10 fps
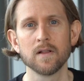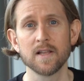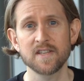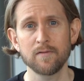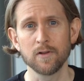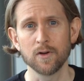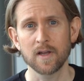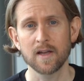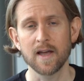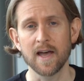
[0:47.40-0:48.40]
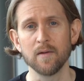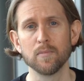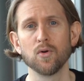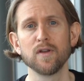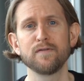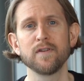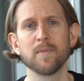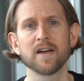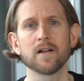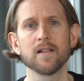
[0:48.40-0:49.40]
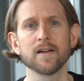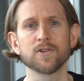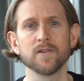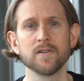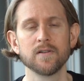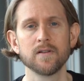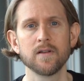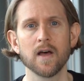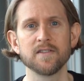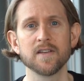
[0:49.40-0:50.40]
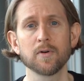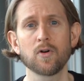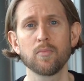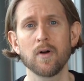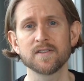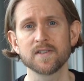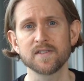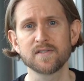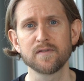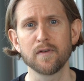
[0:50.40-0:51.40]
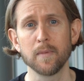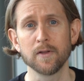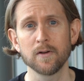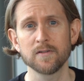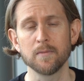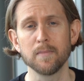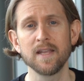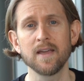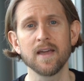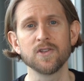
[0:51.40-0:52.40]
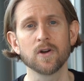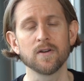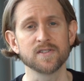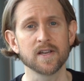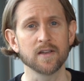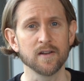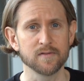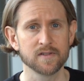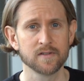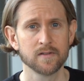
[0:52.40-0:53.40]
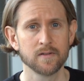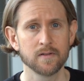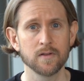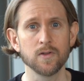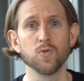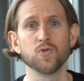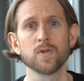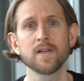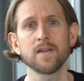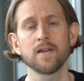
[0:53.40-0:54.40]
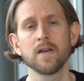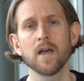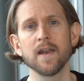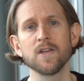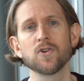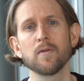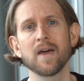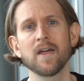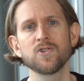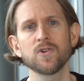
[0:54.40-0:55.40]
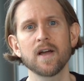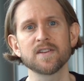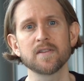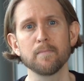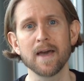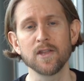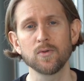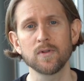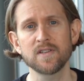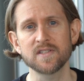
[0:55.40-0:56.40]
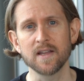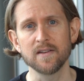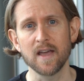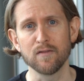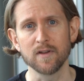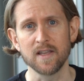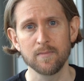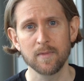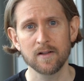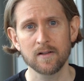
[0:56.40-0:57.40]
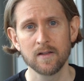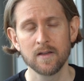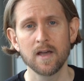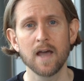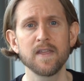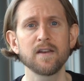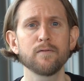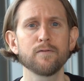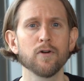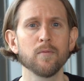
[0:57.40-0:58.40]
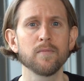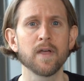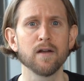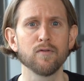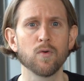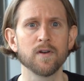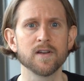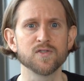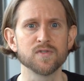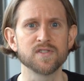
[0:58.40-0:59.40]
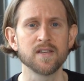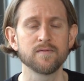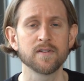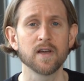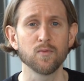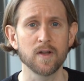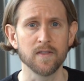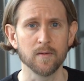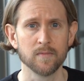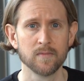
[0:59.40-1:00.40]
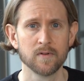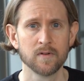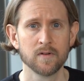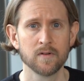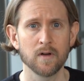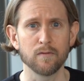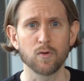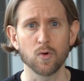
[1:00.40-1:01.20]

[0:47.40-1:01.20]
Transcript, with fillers: Let's have a look at employee feedback collection, a typical process familiar to many HR executives. Usually, an HR manager has to manually send every email and then confirm that everyone has received and read them. Of